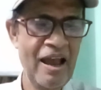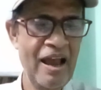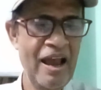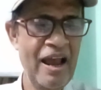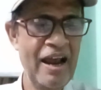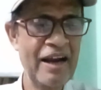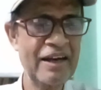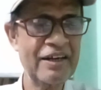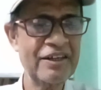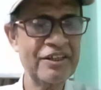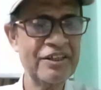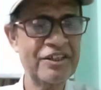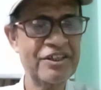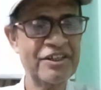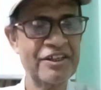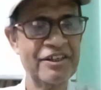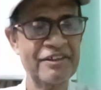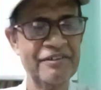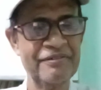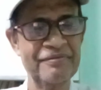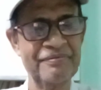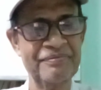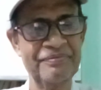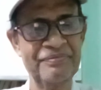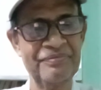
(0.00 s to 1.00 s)
and
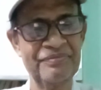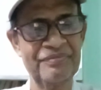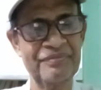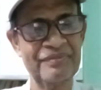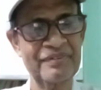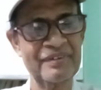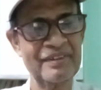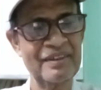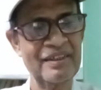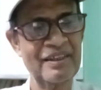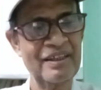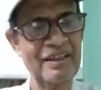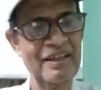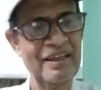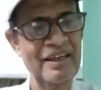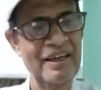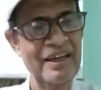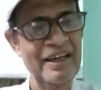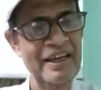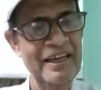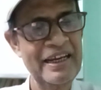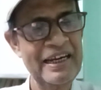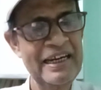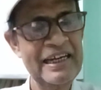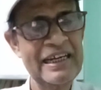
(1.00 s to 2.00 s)

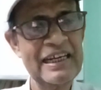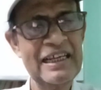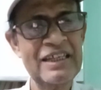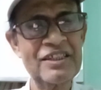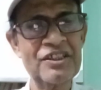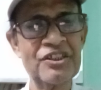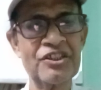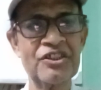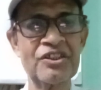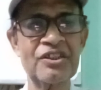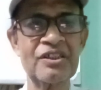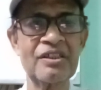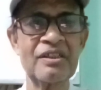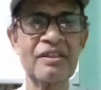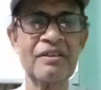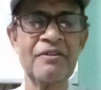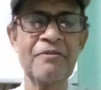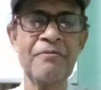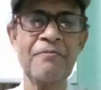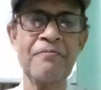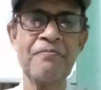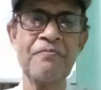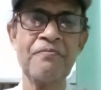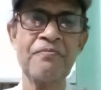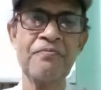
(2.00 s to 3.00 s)
it is
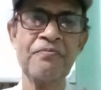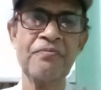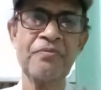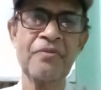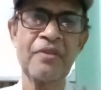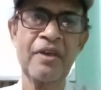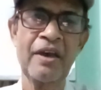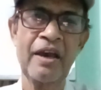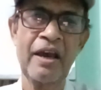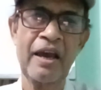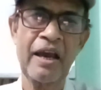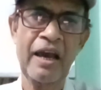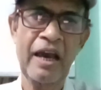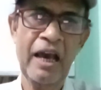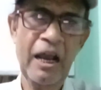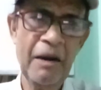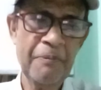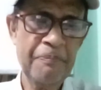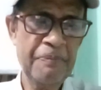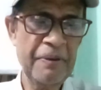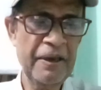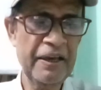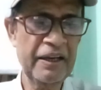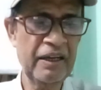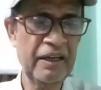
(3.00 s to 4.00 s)

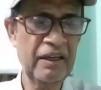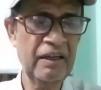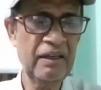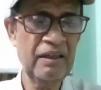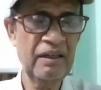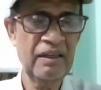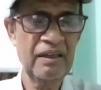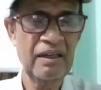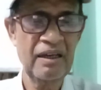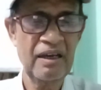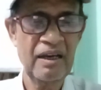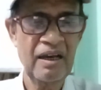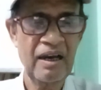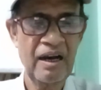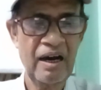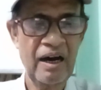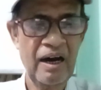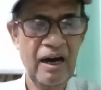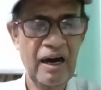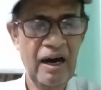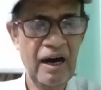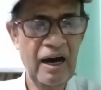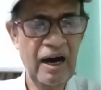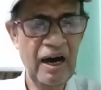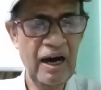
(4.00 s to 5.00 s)
helping
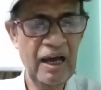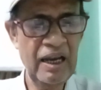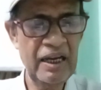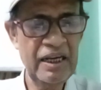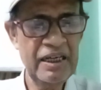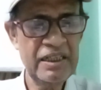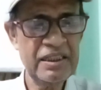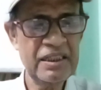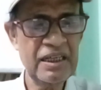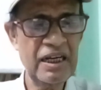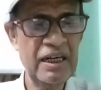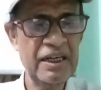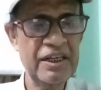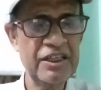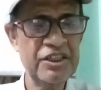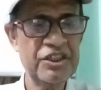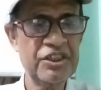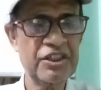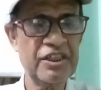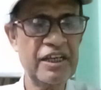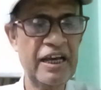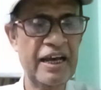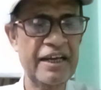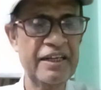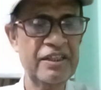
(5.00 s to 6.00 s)
a little
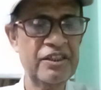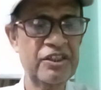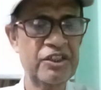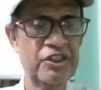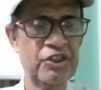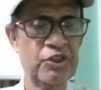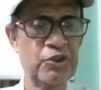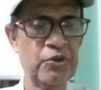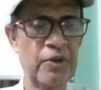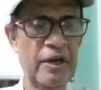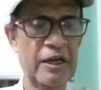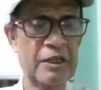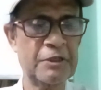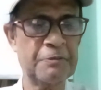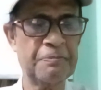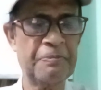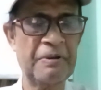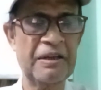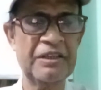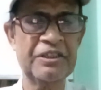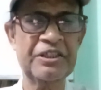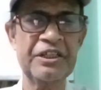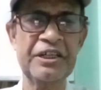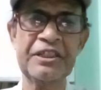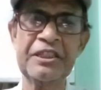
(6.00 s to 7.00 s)
distance to
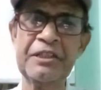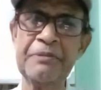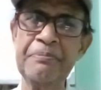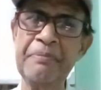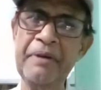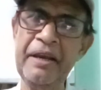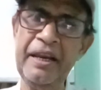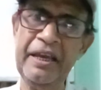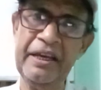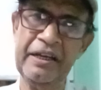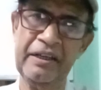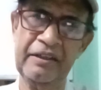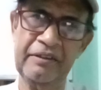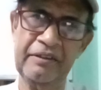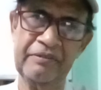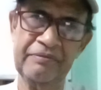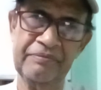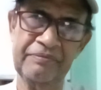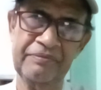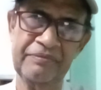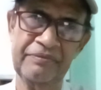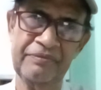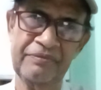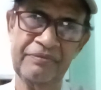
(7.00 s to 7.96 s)
express its meaning.